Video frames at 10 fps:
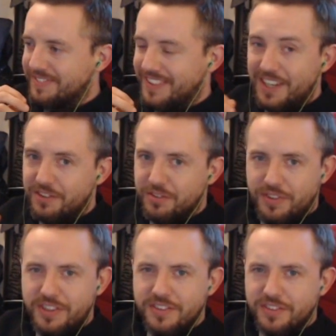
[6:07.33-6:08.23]
Yeah, it's
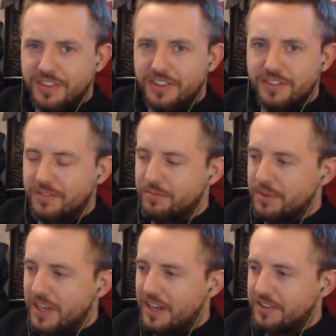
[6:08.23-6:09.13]
efficiency. It's
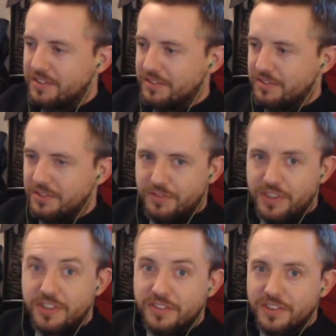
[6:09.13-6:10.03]
mechanical
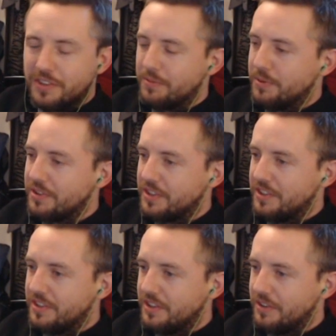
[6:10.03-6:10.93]
efficiency of the
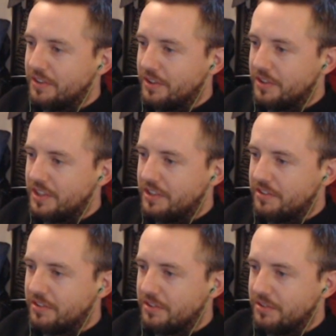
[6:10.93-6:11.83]
body. You don't need
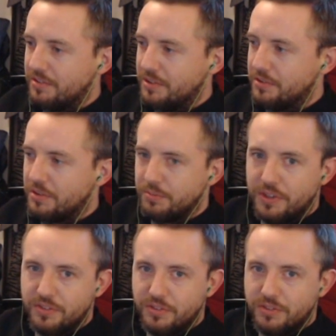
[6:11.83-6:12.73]
to use the
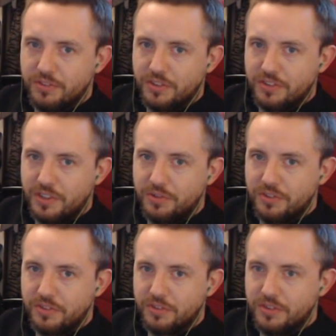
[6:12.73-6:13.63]
muscles to tilt
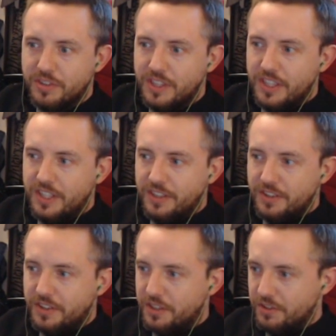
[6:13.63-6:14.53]
at all.
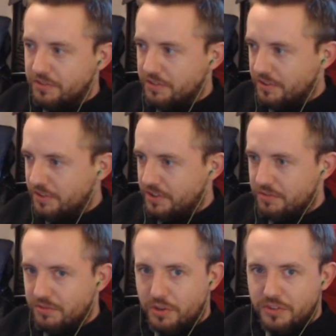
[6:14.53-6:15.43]
They're just in a
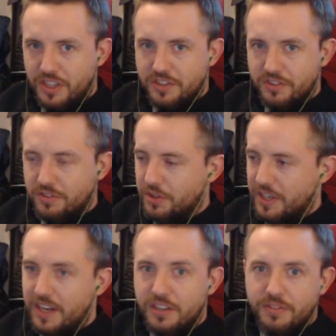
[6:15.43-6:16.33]
rotation, so you
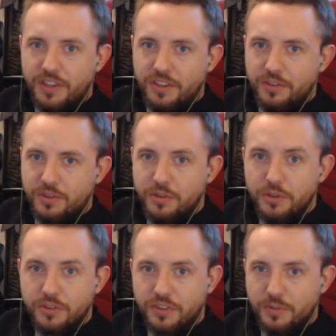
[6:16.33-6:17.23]
can activate your
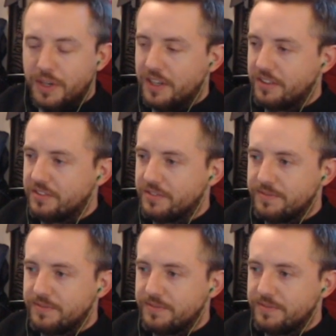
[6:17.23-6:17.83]
core to the max.